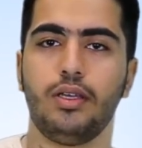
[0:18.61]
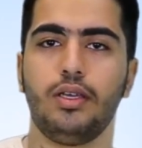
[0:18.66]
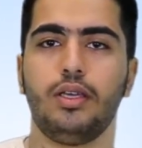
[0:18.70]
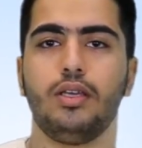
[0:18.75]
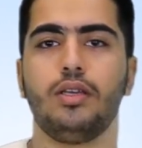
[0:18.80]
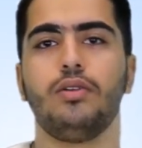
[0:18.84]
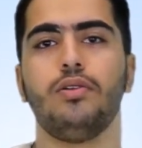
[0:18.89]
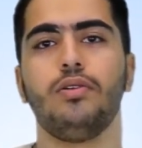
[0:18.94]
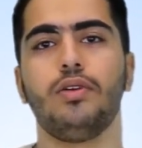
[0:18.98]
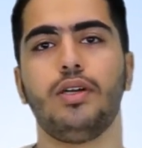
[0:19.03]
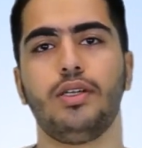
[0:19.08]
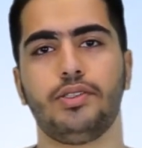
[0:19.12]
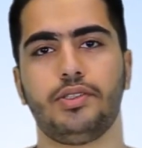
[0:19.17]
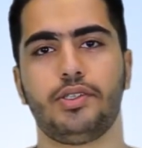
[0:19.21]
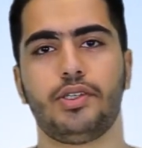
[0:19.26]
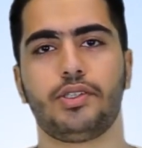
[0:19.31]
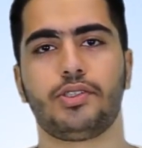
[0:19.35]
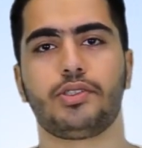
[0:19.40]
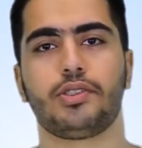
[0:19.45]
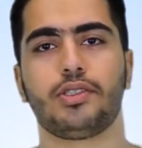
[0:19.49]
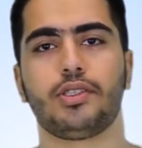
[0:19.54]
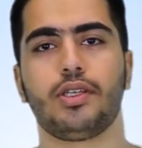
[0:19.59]
in Google
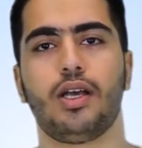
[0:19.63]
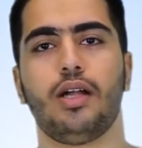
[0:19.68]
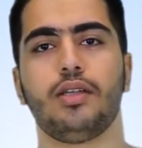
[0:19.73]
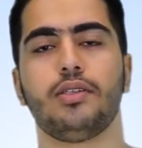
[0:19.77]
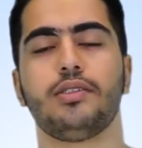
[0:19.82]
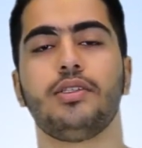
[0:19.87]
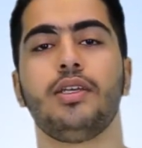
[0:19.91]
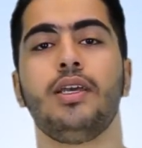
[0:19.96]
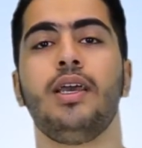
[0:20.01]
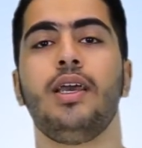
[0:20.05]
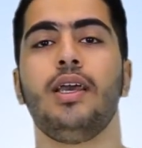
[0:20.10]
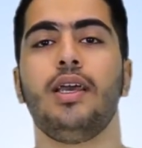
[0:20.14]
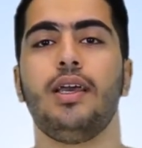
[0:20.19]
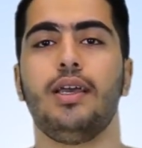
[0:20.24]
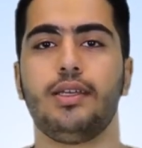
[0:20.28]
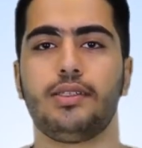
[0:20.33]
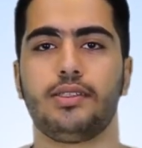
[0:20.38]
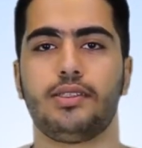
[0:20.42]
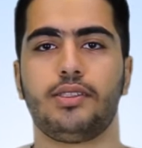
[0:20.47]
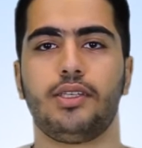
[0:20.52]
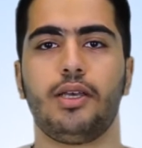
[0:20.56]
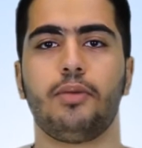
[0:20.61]
search results
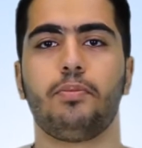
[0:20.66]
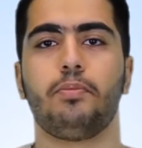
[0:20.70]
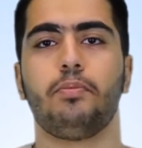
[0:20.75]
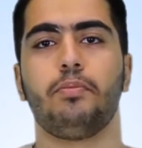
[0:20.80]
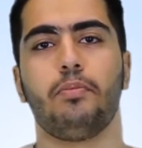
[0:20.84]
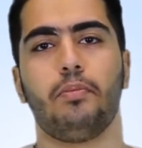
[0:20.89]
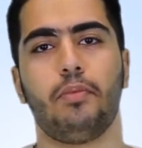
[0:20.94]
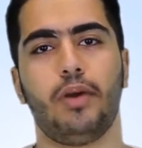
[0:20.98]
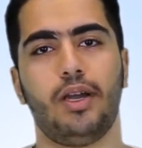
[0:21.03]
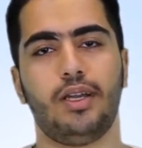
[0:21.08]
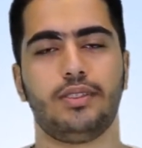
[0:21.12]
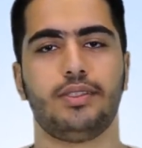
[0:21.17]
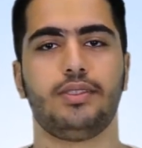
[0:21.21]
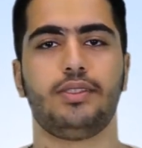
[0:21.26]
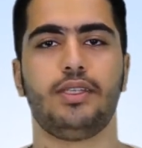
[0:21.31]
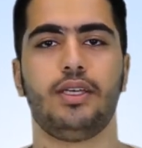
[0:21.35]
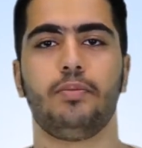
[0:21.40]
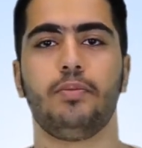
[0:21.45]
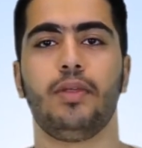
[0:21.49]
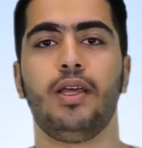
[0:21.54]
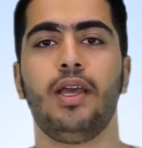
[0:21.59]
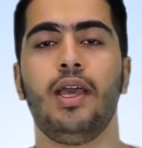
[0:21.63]
step by
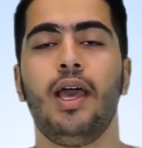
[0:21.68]
step.